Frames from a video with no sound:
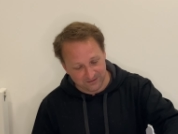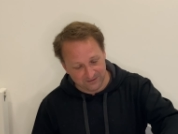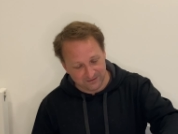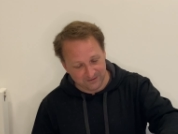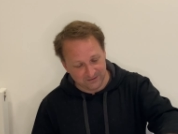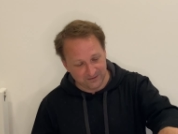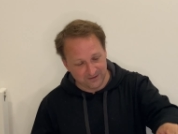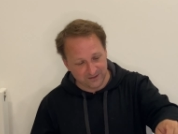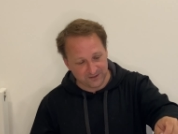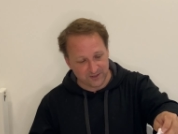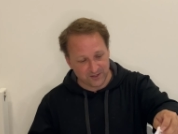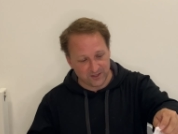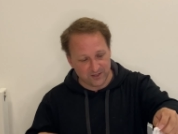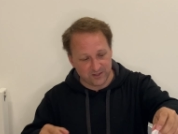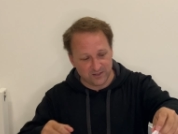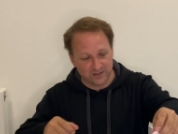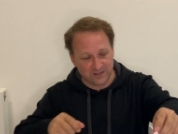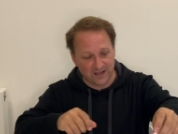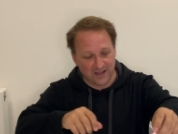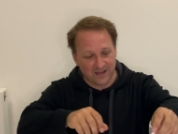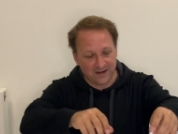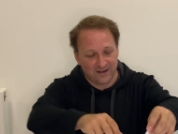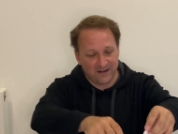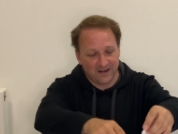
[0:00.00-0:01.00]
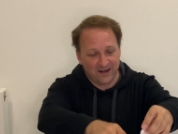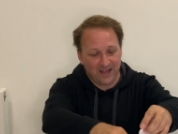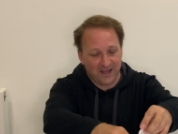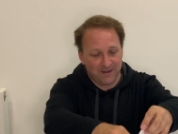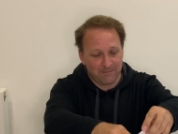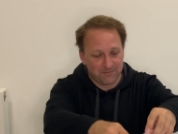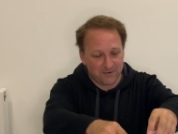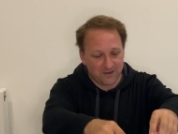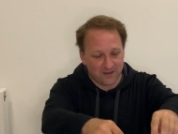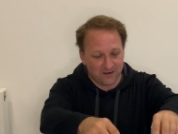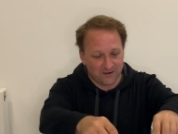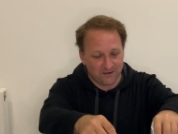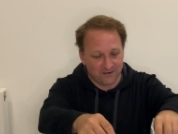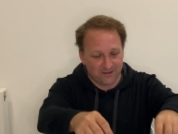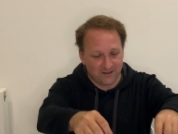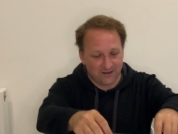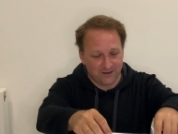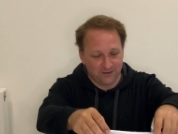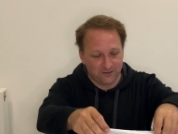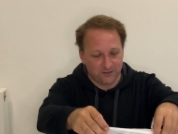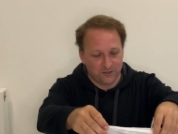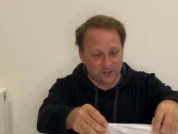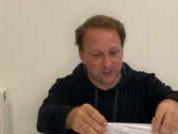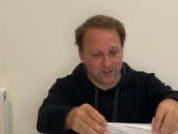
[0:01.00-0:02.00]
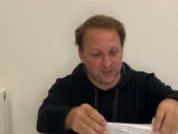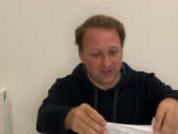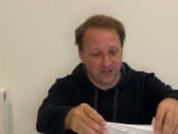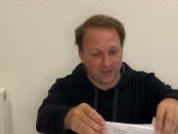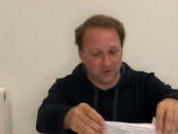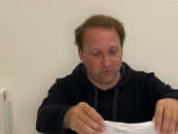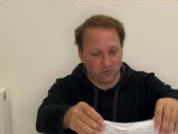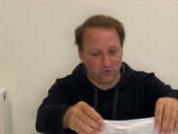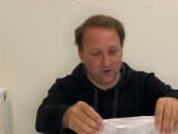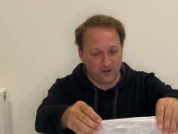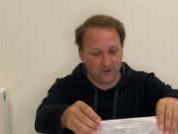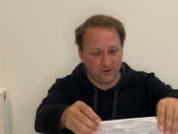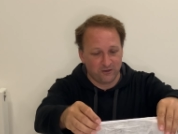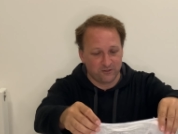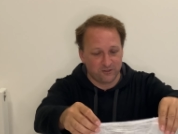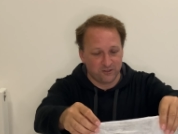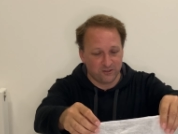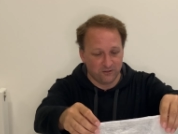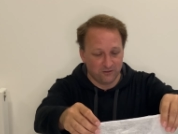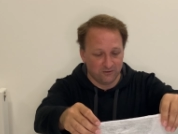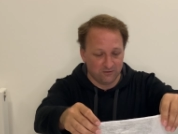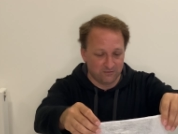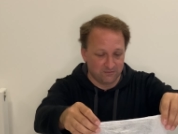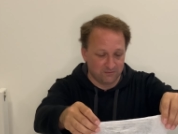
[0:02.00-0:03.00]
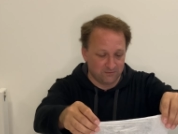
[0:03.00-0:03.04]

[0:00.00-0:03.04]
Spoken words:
This is that napkin that you just add water to.